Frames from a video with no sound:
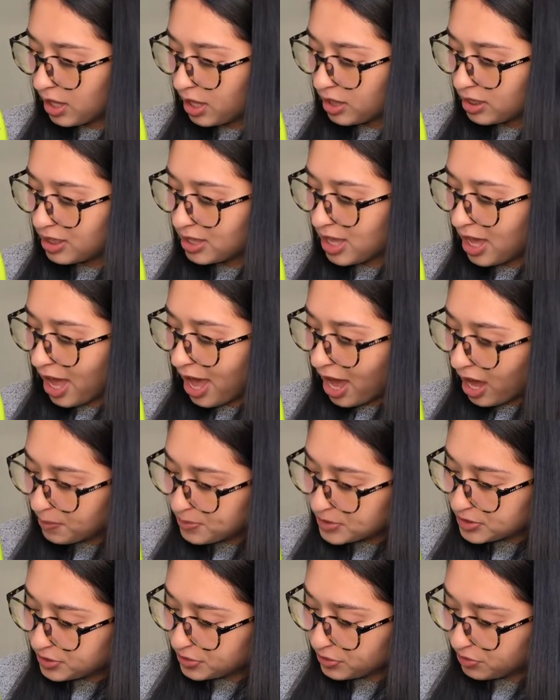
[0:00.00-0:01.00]
The
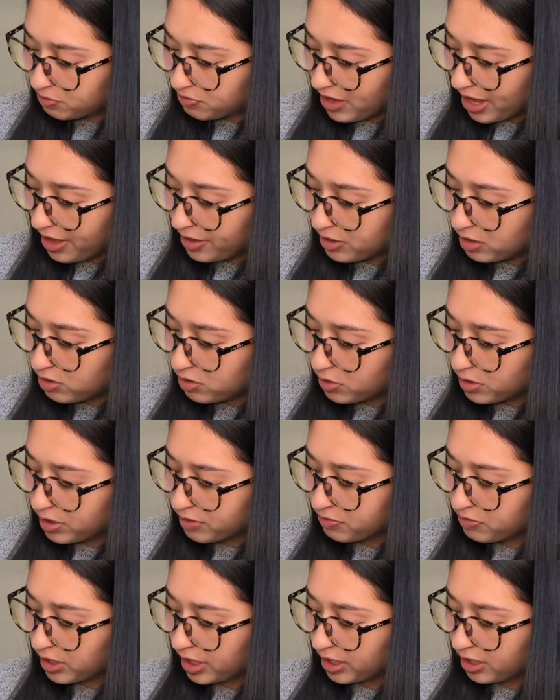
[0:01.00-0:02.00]
absolute value
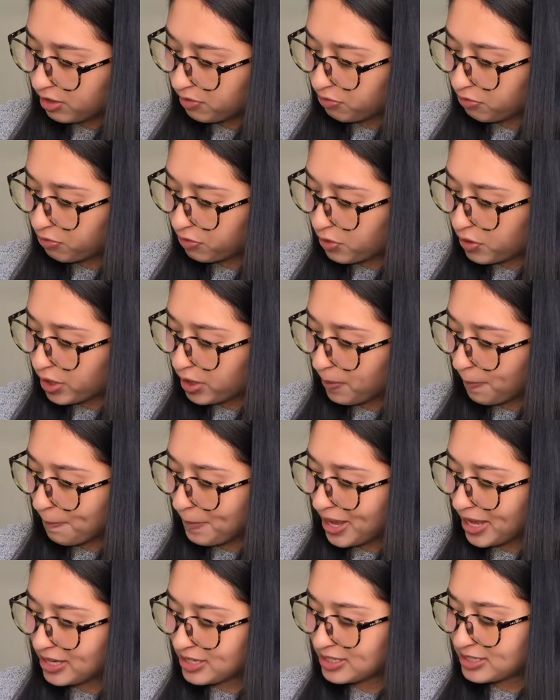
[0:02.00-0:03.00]
of negative 4
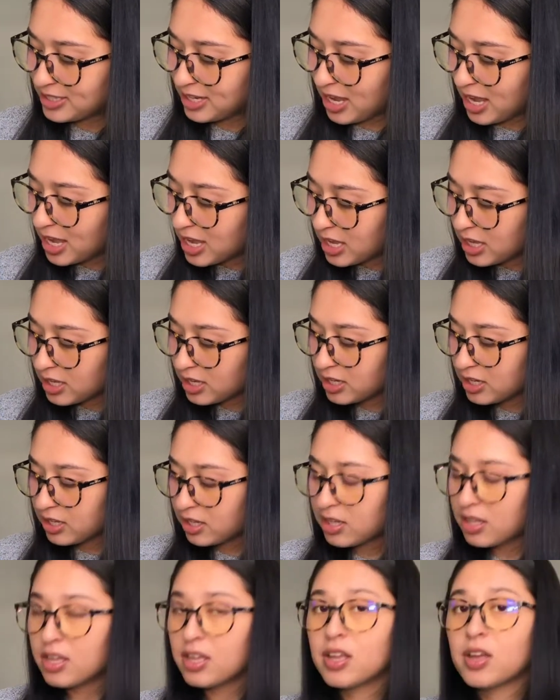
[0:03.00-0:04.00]
minus 8,
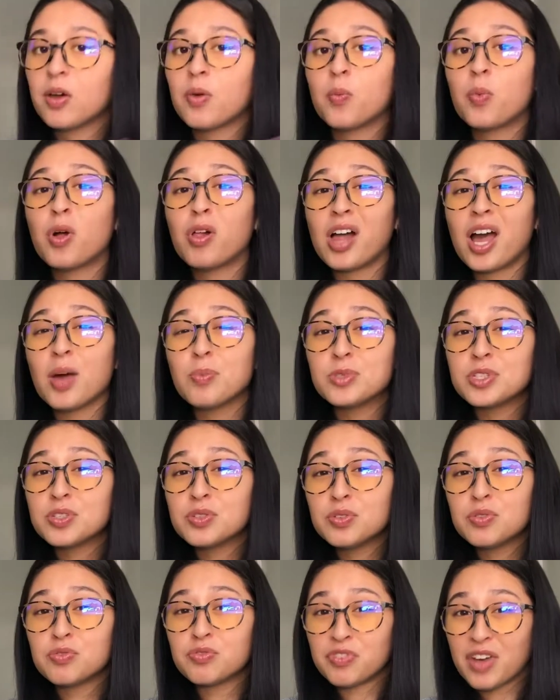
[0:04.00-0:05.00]
well,
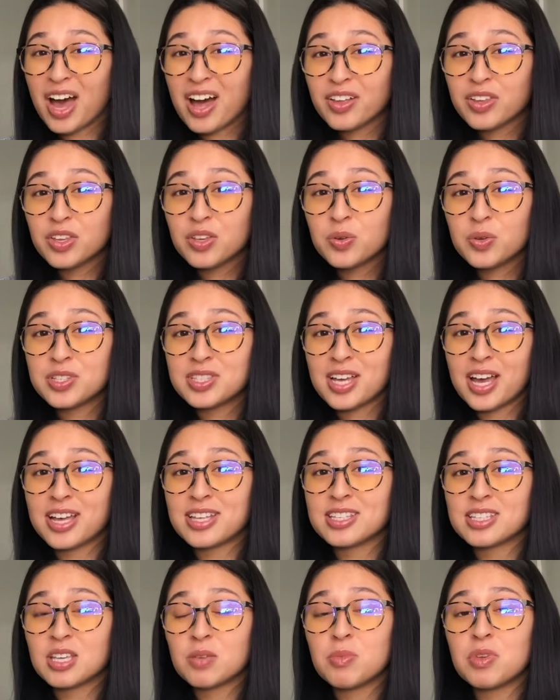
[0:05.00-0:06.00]
absolute value is
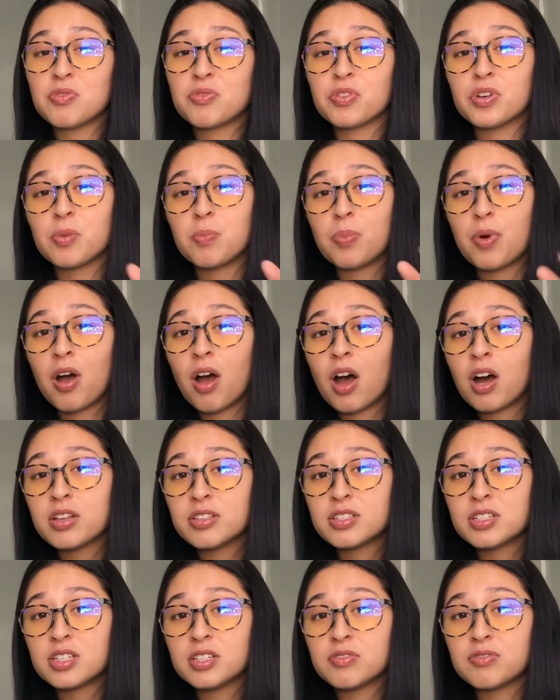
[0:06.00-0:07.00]
asking me for a
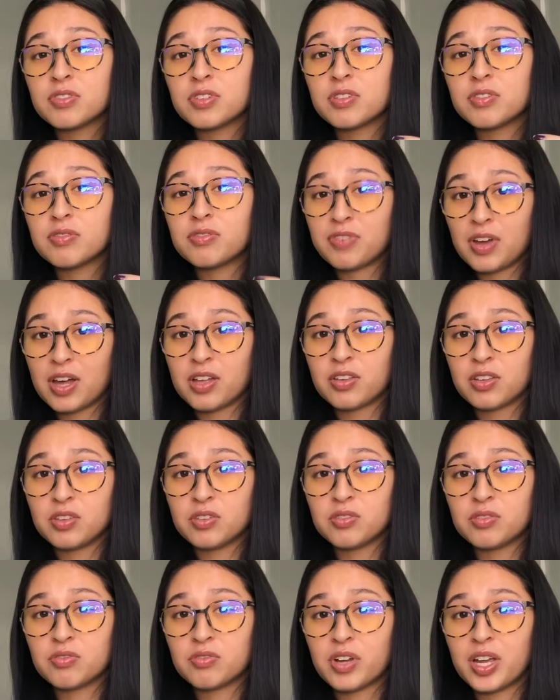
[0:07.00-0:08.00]
positive
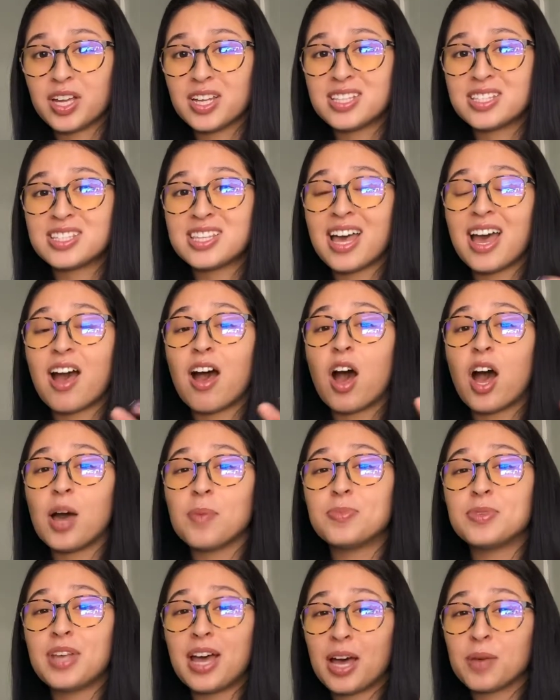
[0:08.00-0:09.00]
value, right? It's that
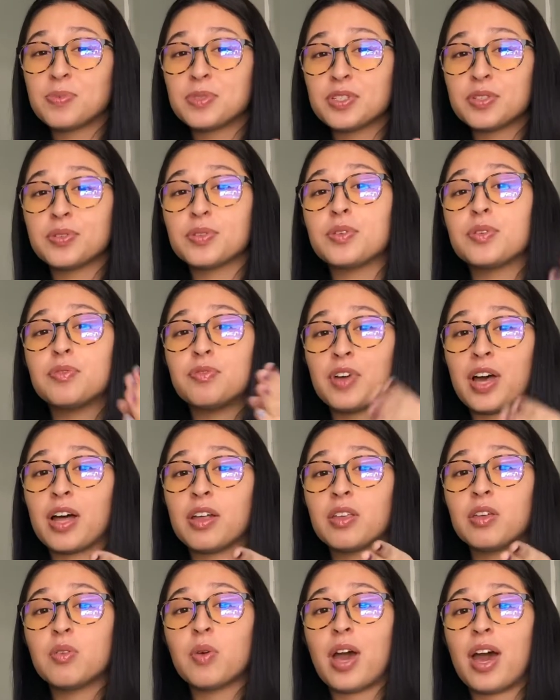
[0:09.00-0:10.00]
absolute
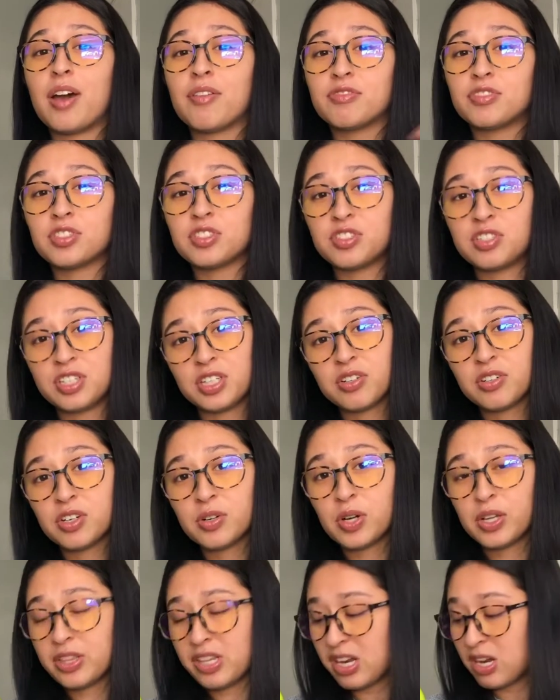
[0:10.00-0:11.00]
value after 0
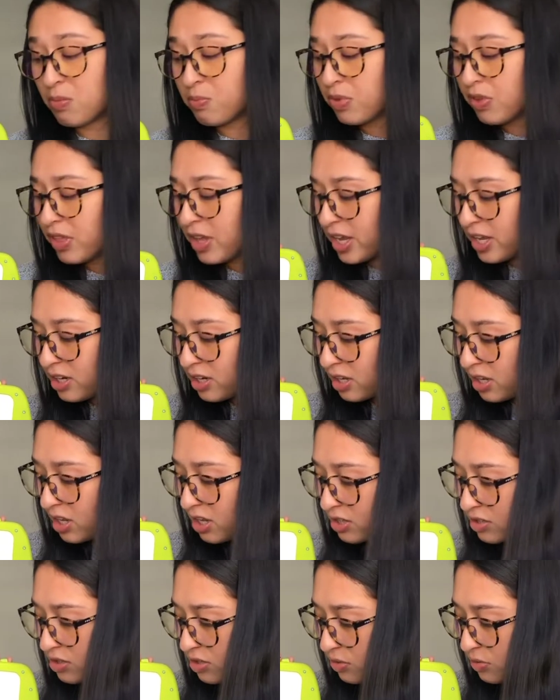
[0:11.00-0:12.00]
on the number line.
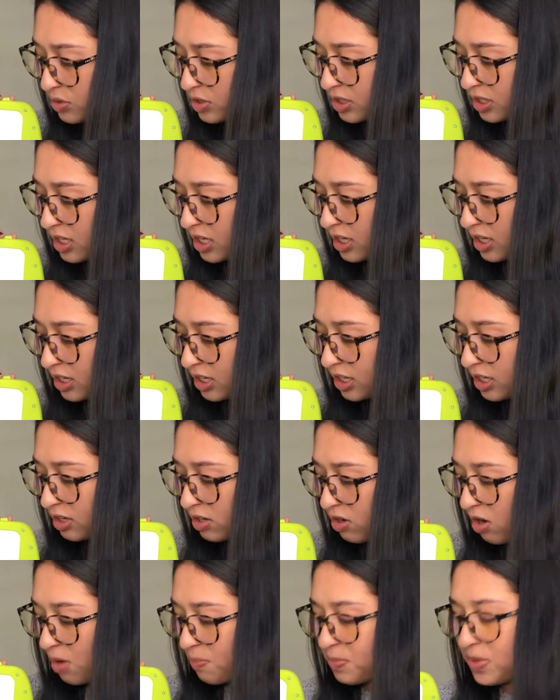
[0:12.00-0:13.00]
So C
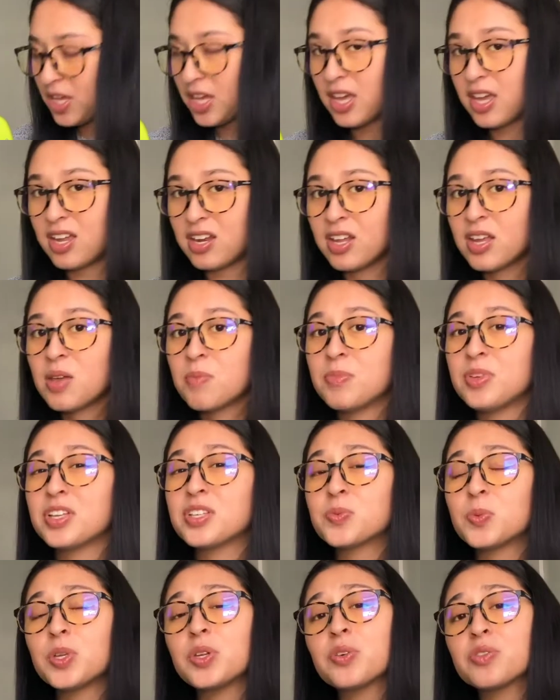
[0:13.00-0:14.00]
cannot be it
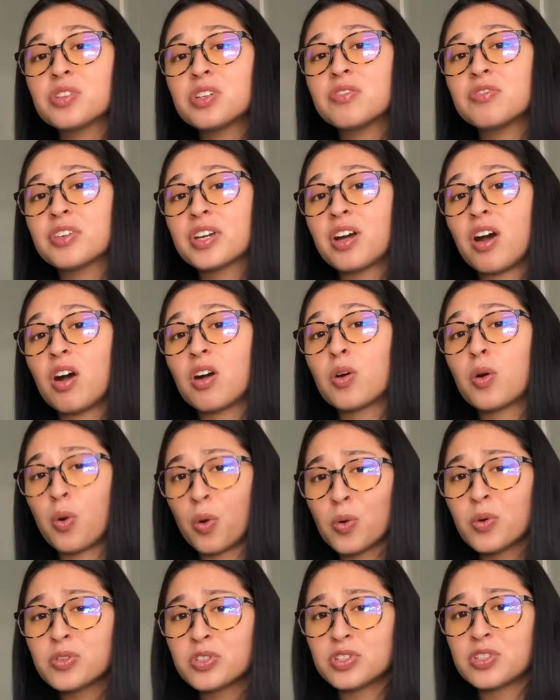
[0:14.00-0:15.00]
because we know that if it got
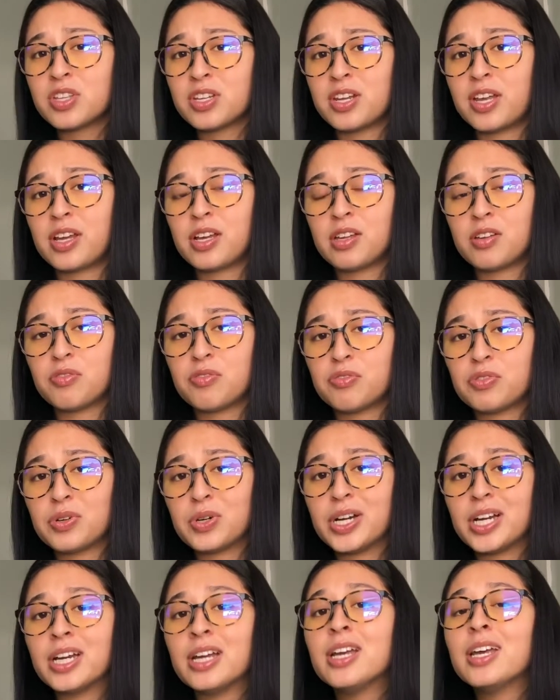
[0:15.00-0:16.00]
colder than negative
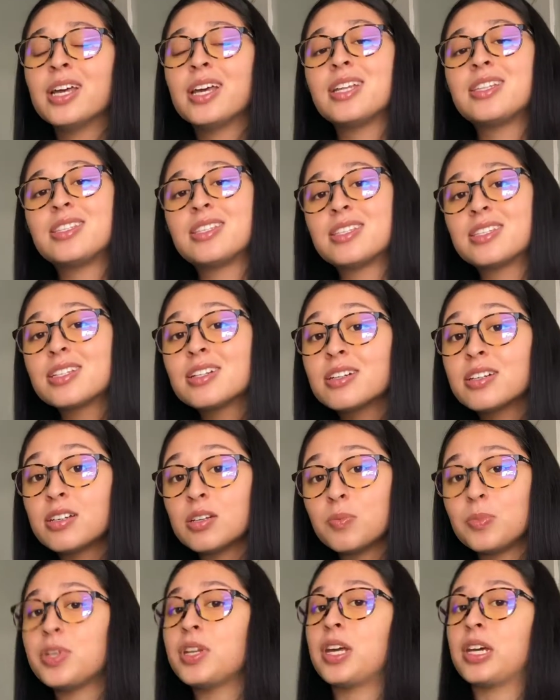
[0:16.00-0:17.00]
4, it's still going to
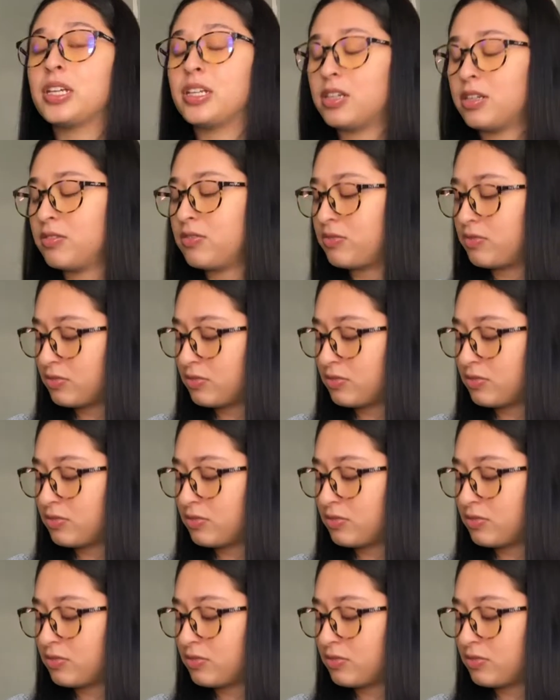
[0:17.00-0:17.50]
be negative.